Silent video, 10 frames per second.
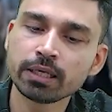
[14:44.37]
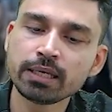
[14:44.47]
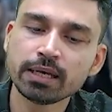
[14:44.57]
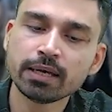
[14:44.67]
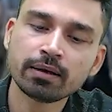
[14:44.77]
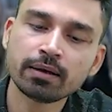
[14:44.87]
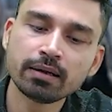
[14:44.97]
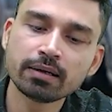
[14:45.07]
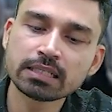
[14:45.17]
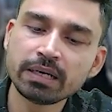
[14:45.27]
rigorous
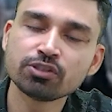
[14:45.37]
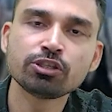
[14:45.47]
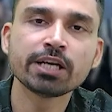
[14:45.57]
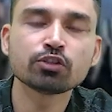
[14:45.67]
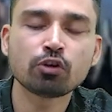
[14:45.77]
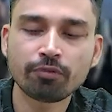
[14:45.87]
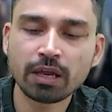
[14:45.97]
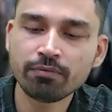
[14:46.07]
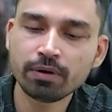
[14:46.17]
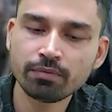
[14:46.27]
maintenance and checks of
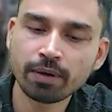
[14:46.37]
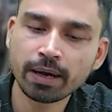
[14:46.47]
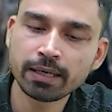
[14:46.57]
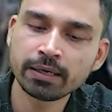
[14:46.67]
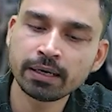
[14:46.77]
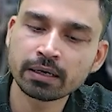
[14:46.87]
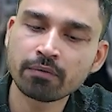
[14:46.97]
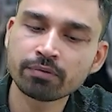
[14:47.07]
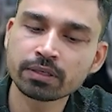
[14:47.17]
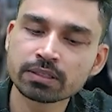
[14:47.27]
every fighter
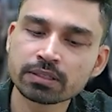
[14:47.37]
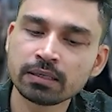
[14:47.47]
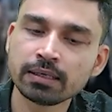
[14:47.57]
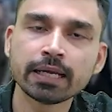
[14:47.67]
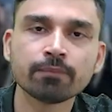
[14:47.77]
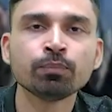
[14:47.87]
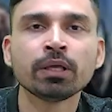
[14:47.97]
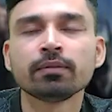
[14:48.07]
aircraft is undertaken.